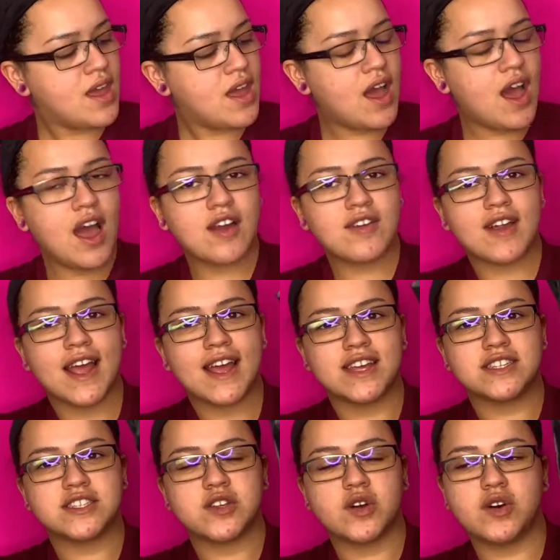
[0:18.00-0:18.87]

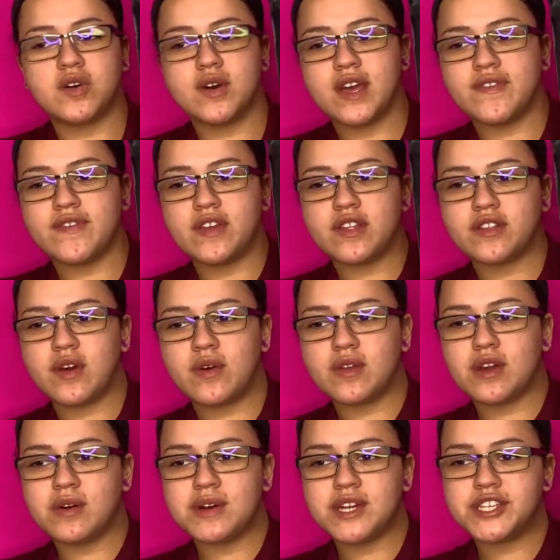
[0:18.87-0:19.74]
Alright, so if you
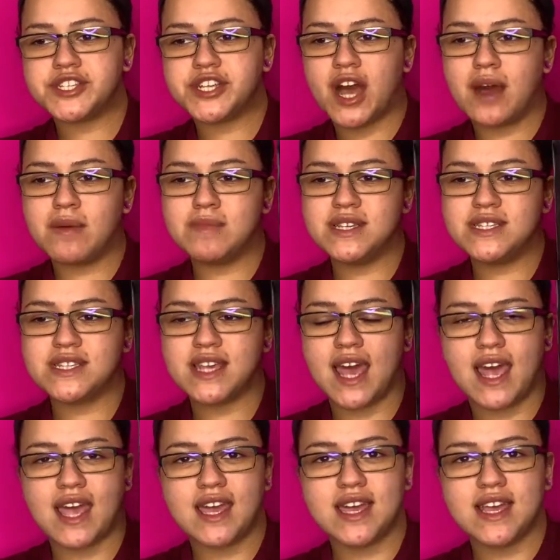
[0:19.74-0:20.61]
don't know what Shop
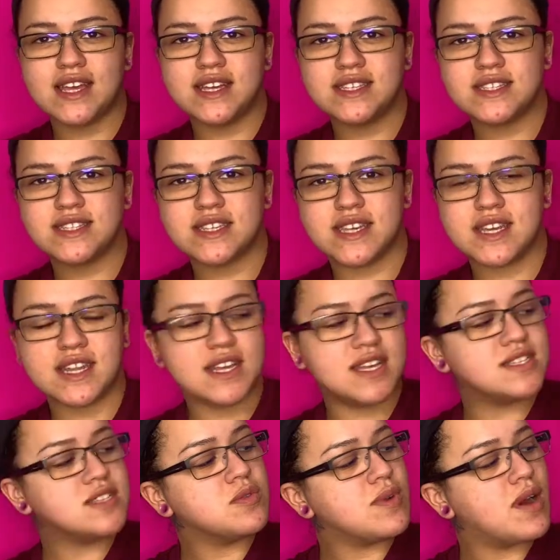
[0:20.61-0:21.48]
MissA is, it
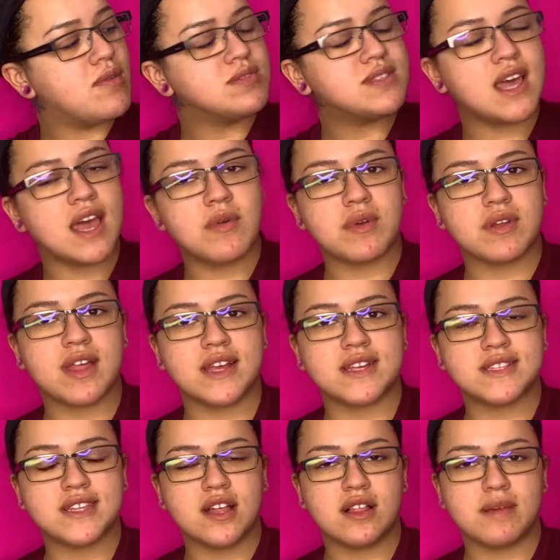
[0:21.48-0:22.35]
is a website where
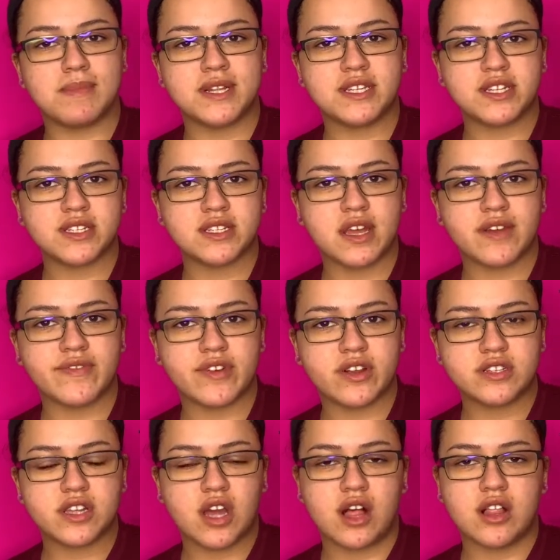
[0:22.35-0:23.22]
they sell a bunch of stuff
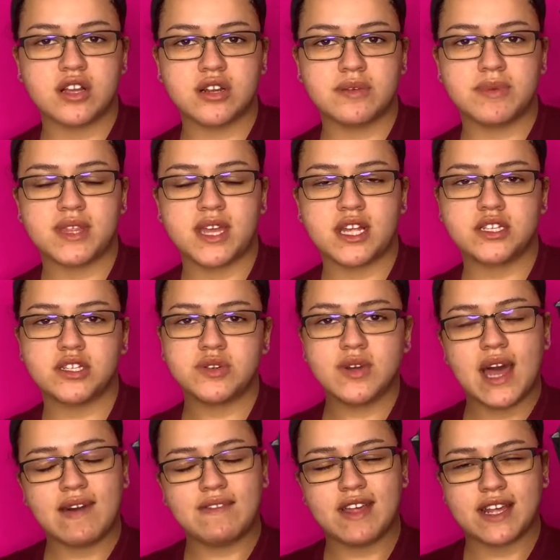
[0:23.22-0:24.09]
for $1, but they
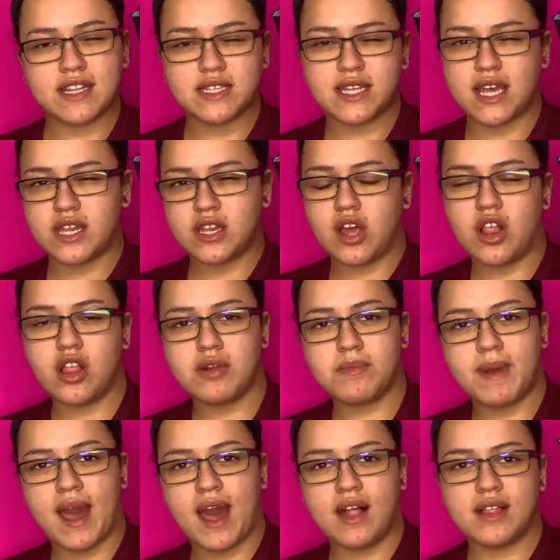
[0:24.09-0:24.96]
do have like
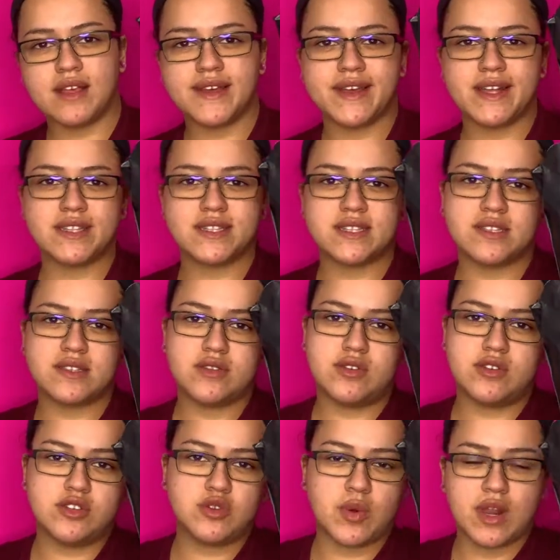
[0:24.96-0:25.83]
$10 palettes,
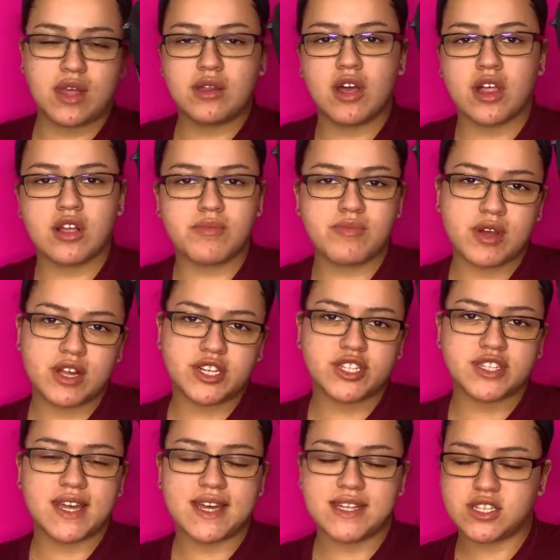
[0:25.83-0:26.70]
$20
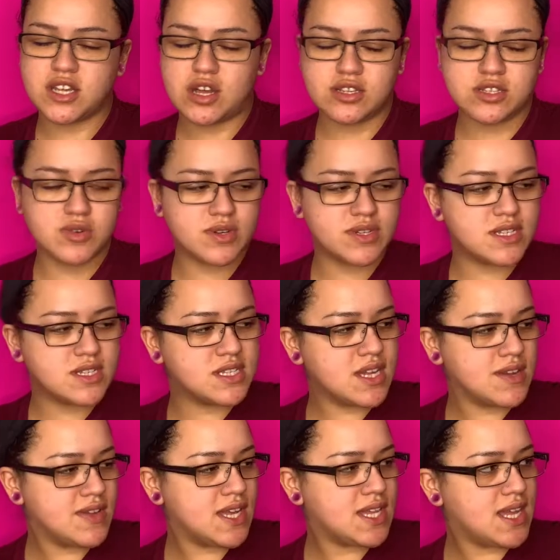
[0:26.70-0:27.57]
brush sets, all sorts of
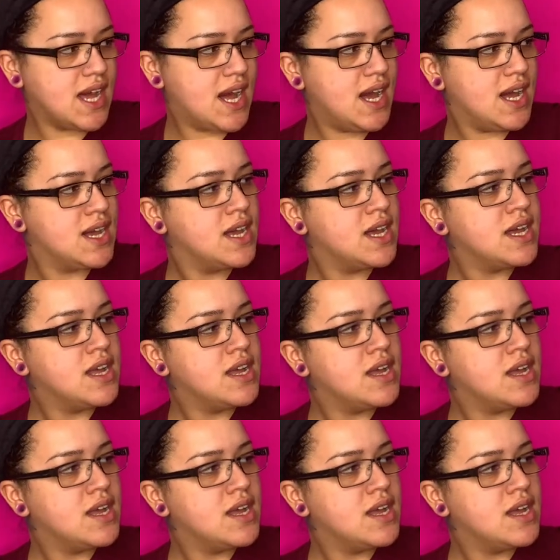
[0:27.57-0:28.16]
stuff like that.